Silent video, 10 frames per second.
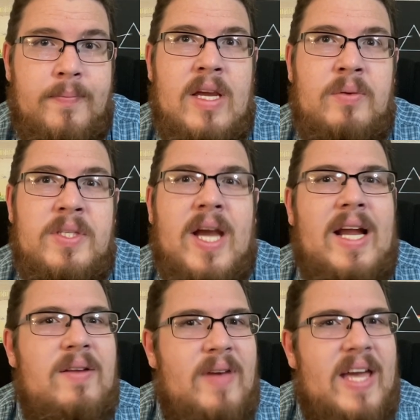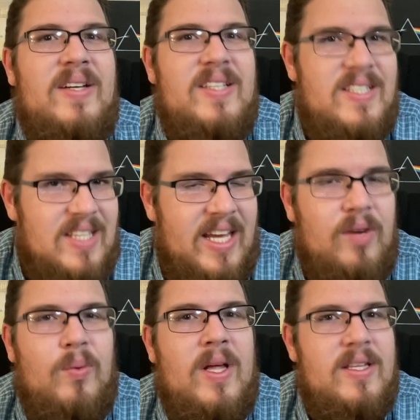It was kind of hailed as
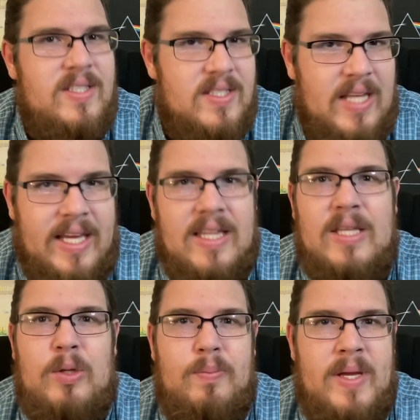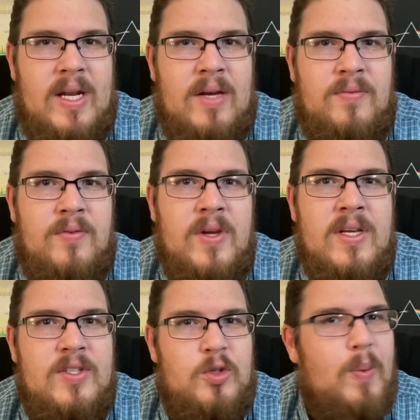like, well, this is like a little bit of
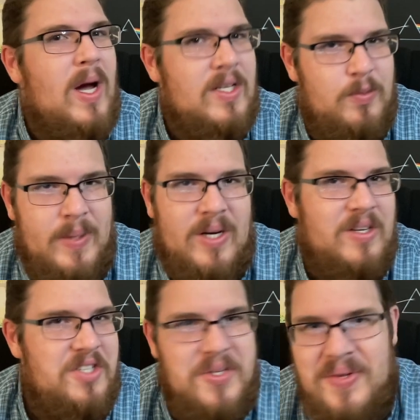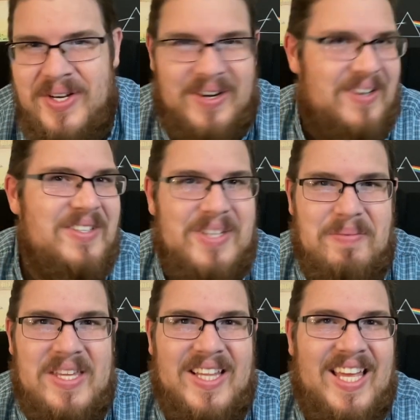Spock's beard Jr. or
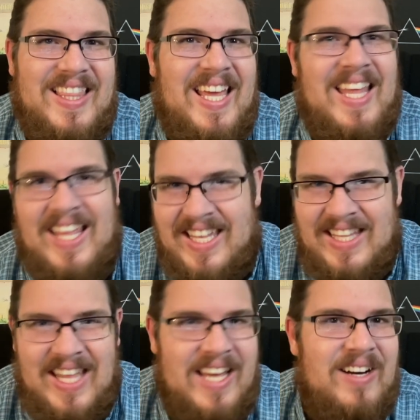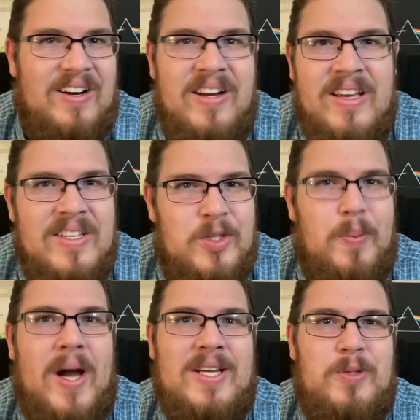something like that, like a lighter
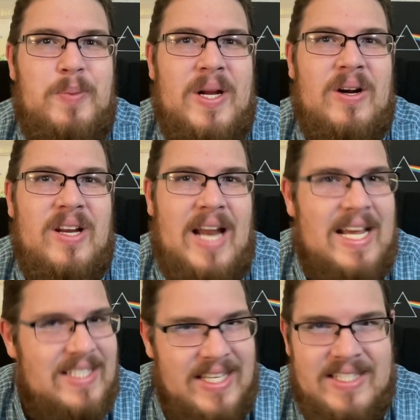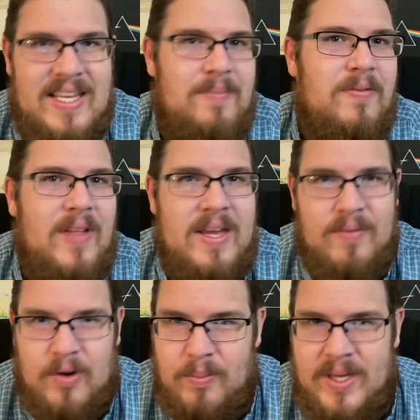Spock's beard. It has that same
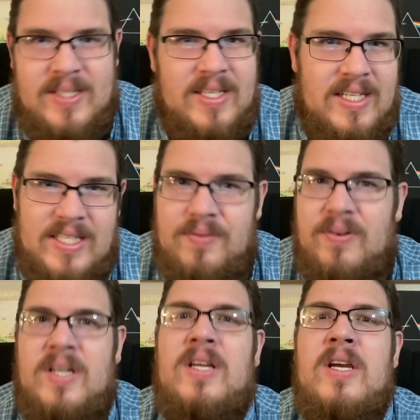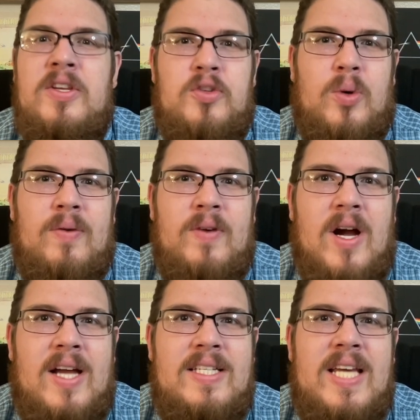flavor, but it's in a different sort of
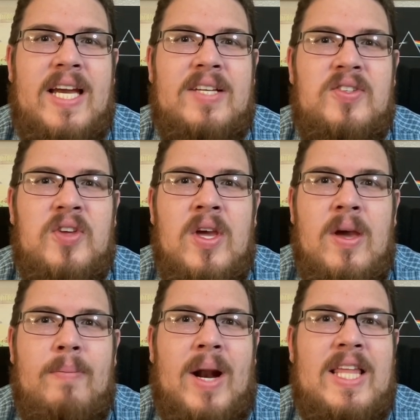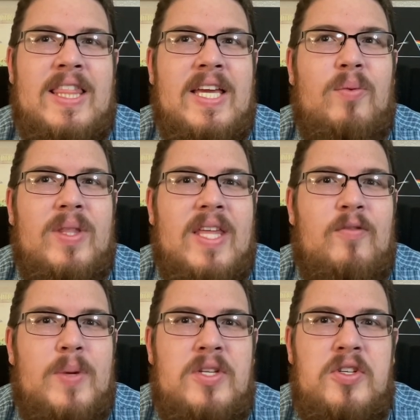context. But I think what
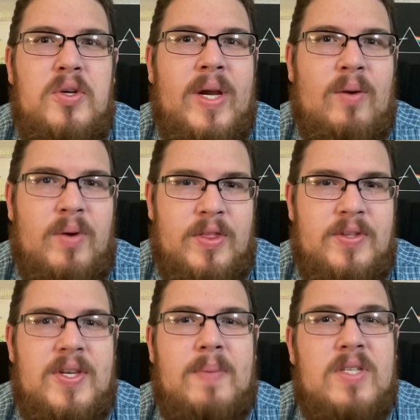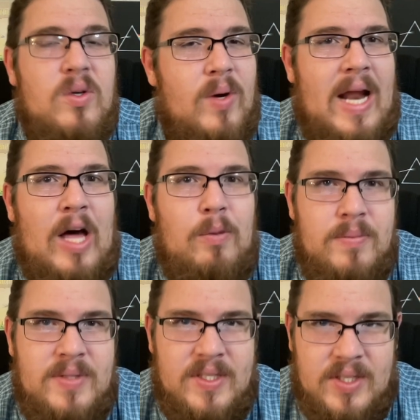they've been doing with subsequent
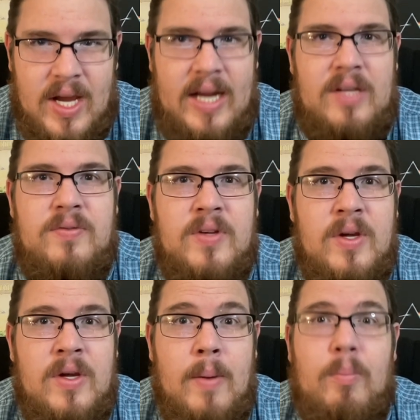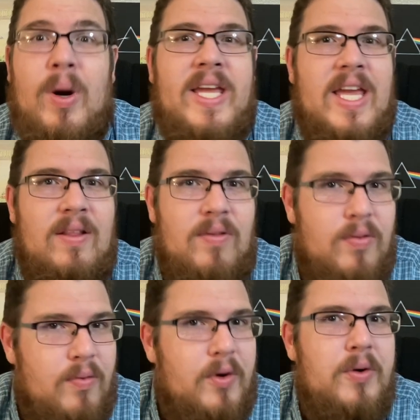albums is kind of breaking
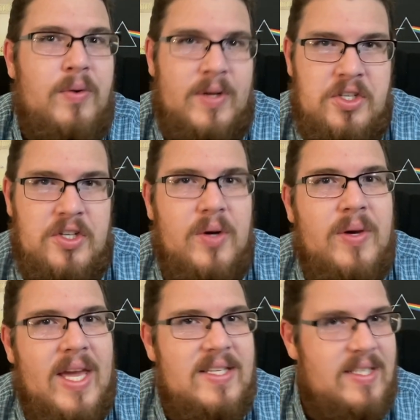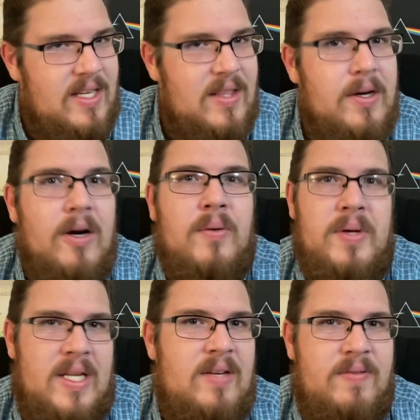through and showcasing their
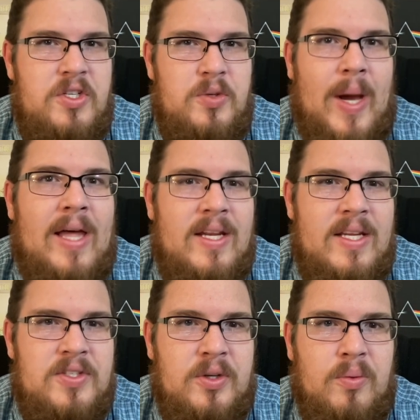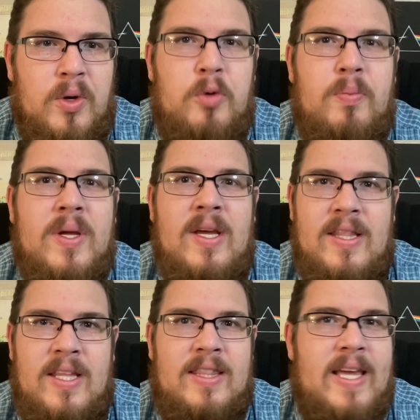own individuality as a group,
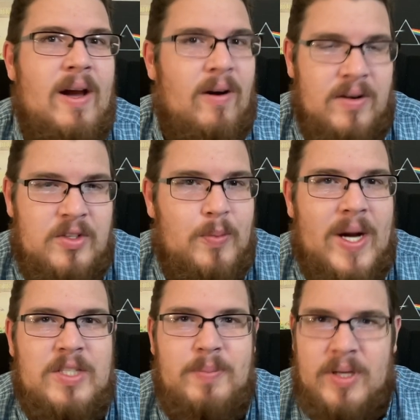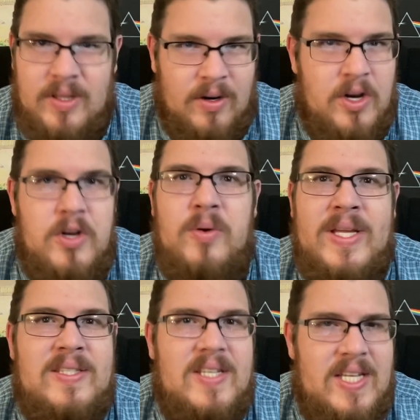that they aren't Spock's beard. They're a new
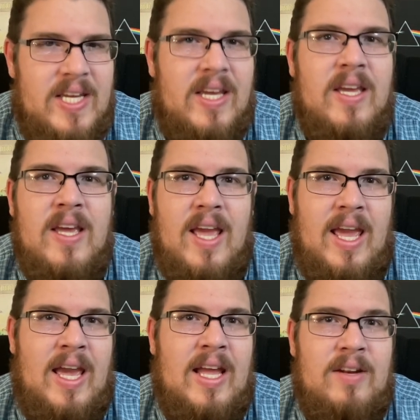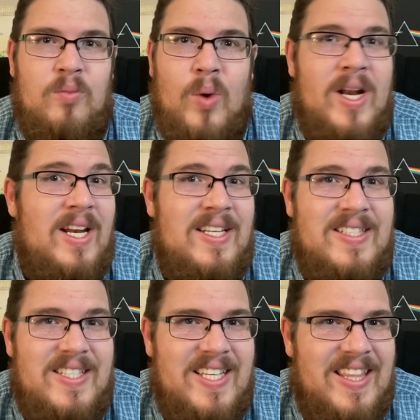entity. And what an
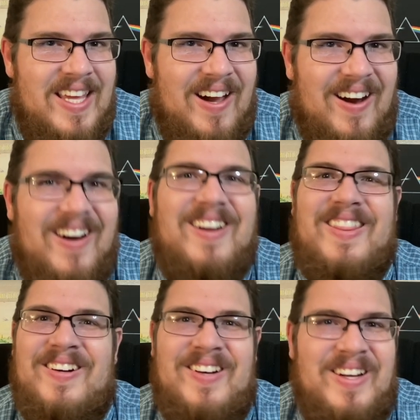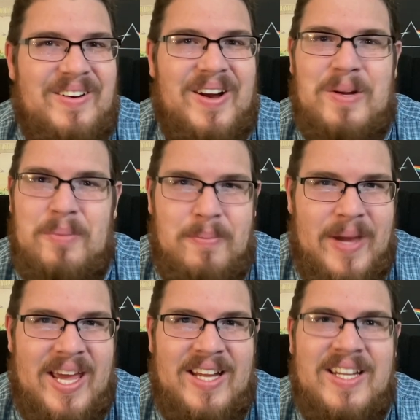entity they are. They're an incredible
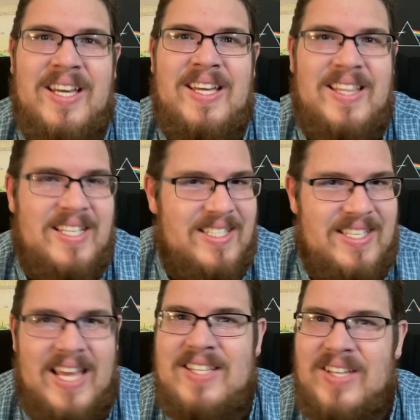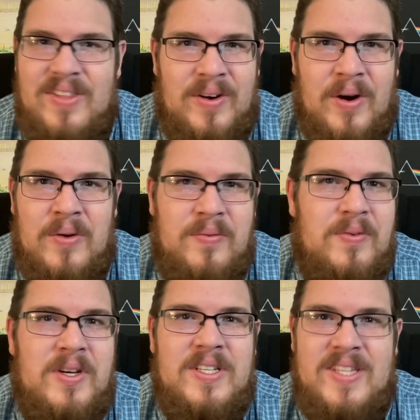band that stands on their own
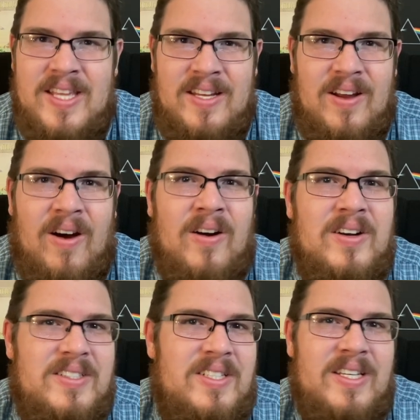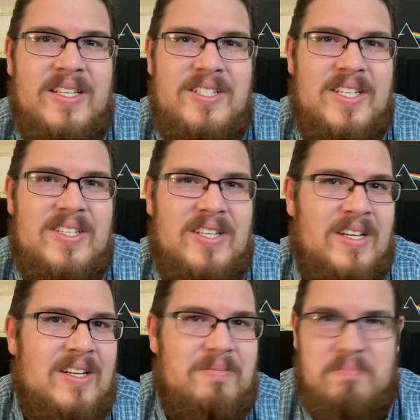foot, that aren't just
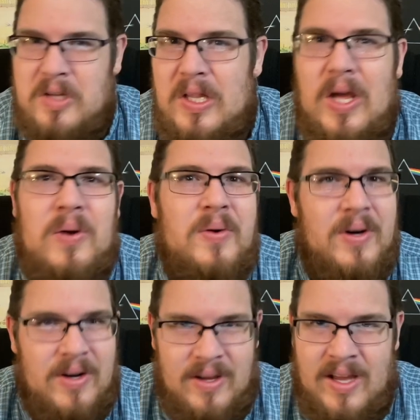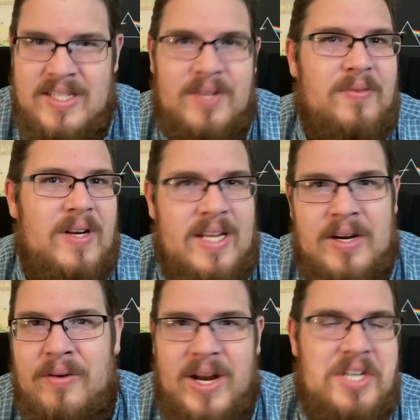a clone or a different
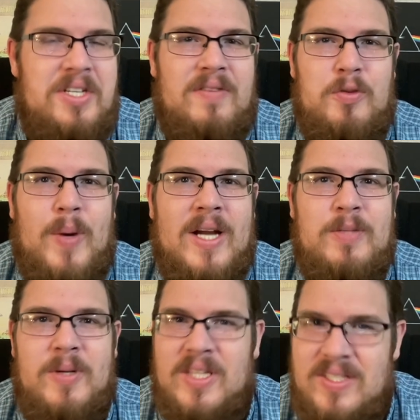iteration of Spock's beard.